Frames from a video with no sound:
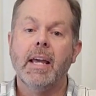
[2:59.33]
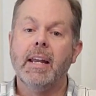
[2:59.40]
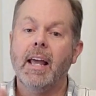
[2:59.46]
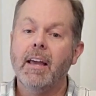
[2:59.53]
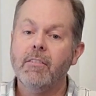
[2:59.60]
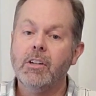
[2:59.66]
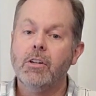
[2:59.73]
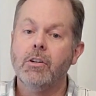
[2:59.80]
and
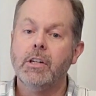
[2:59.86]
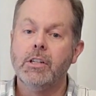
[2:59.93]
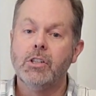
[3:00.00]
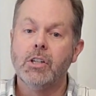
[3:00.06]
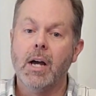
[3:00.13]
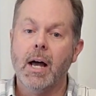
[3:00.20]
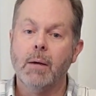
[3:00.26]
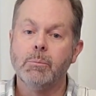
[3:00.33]
heavy-duty
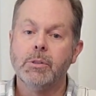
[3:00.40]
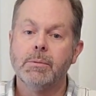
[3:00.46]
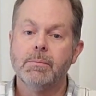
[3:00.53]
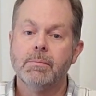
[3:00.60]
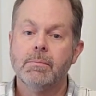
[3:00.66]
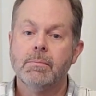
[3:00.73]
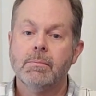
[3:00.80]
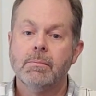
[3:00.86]
jobs.
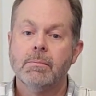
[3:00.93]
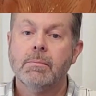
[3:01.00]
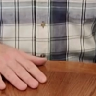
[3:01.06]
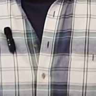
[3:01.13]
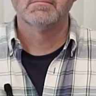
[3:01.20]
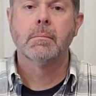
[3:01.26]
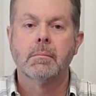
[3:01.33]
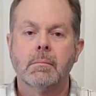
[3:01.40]

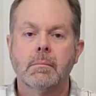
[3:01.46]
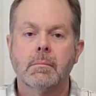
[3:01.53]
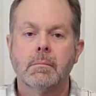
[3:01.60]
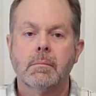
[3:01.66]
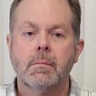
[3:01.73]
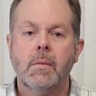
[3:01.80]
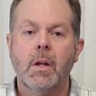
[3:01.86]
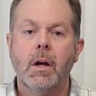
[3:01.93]

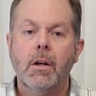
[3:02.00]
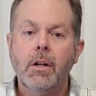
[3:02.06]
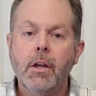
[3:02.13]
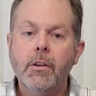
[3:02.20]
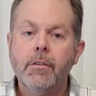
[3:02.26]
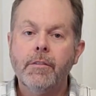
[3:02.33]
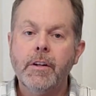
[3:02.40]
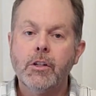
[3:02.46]

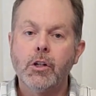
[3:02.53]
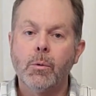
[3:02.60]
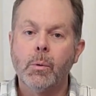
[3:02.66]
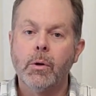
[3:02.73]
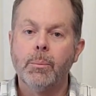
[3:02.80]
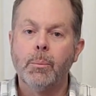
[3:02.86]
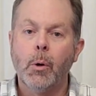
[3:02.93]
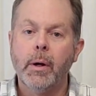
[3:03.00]
Another feature
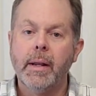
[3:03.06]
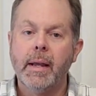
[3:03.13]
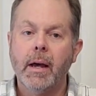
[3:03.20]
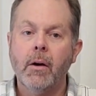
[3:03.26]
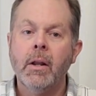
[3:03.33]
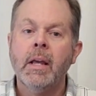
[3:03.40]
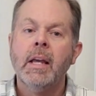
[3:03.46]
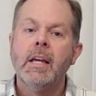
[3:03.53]
worth pointing
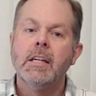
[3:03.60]
out